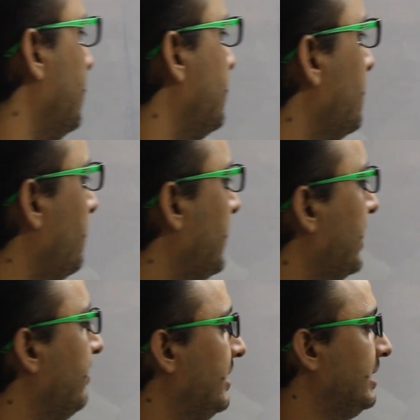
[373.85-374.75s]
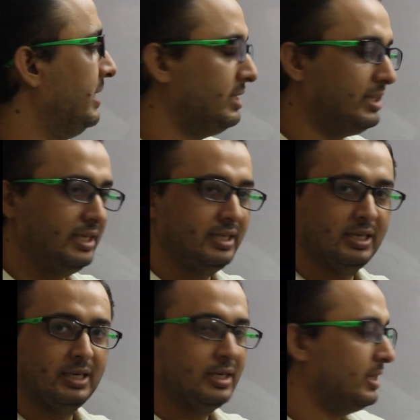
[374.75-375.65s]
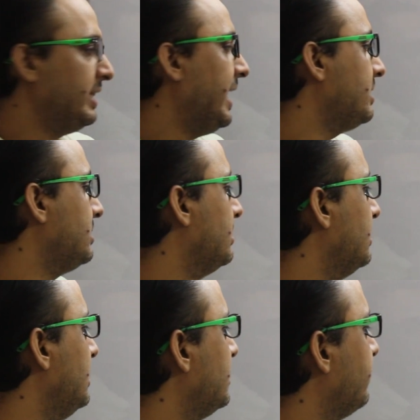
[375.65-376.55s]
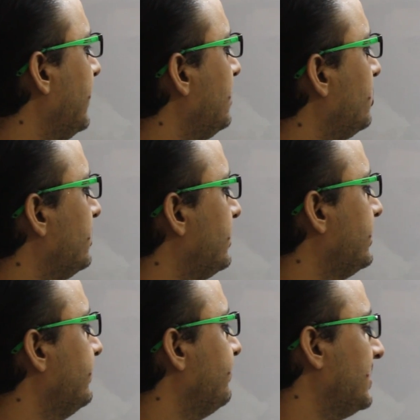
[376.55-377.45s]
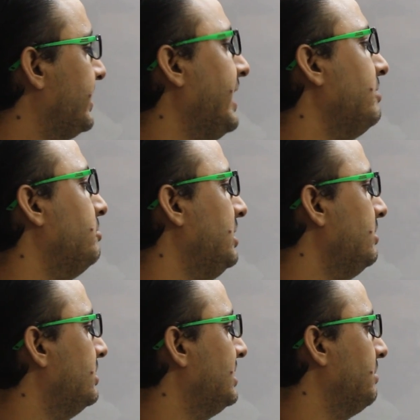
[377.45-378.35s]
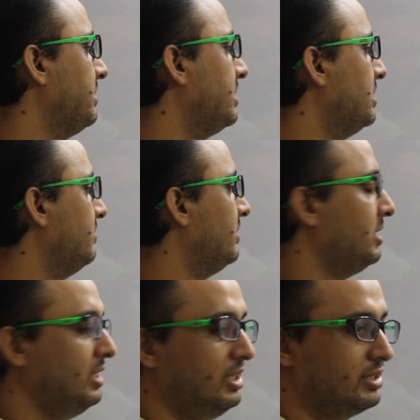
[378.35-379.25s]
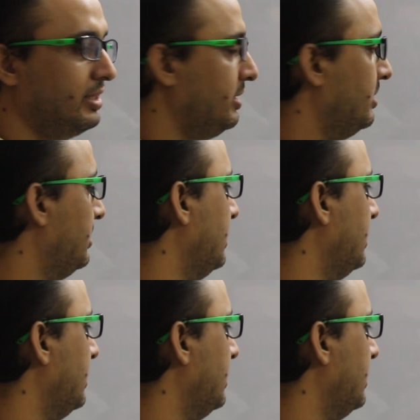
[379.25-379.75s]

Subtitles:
So we can readily see that these functions can be separated very easily.